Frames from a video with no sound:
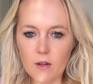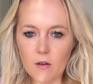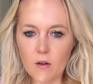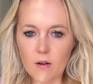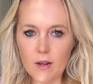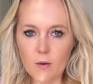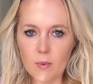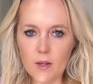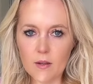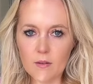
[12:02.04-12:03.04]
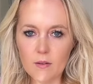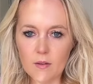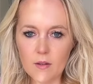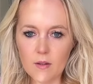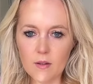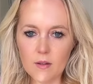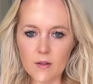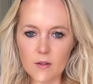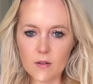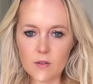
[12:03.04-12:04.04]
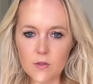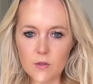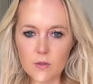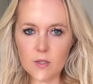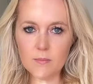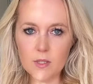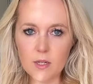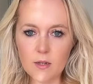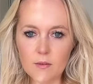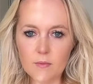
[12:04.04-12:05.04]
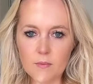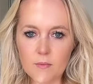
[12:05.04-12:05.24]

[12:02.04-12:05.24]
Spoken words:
I can't help it. That's too tempting.